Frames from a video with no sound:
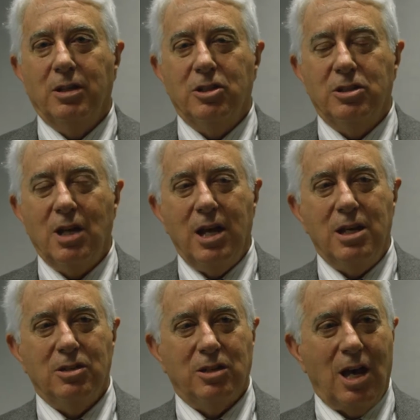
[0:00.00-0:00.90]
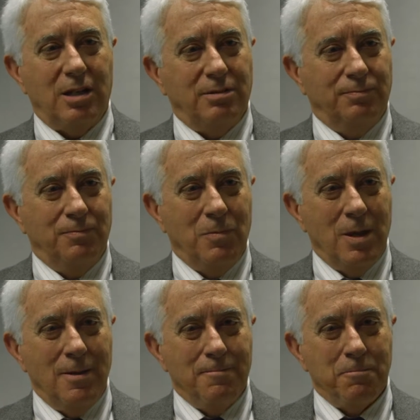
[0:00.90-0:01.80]
The site has got
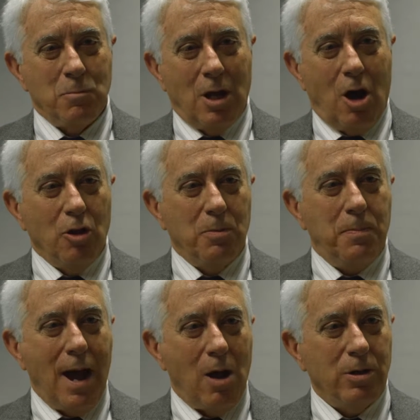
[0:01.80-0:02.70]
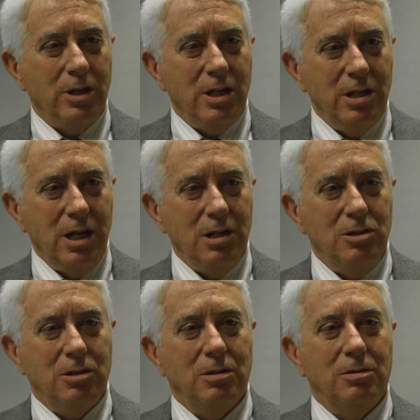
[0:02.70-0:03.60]
all the power that it
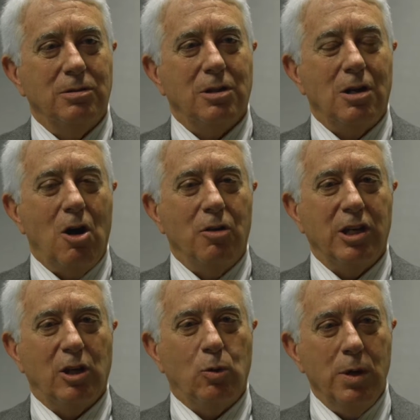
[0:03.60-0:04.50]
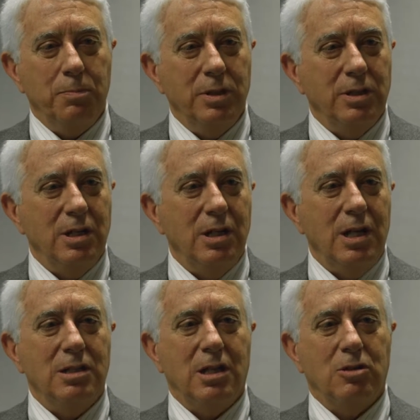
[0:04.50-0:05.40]
needs, it's got all the equipment that it
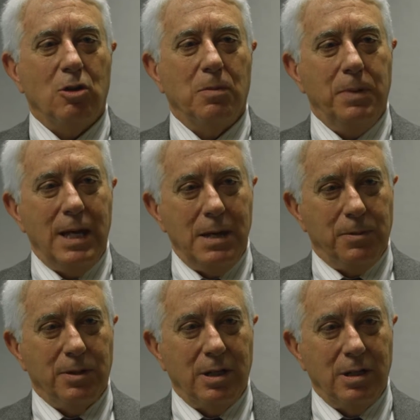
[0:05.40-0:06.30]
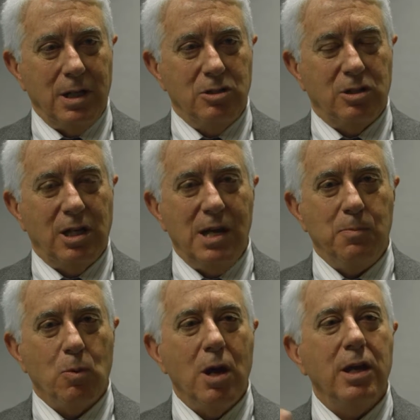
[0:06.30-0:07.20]
needs, has all the people that it needs to keep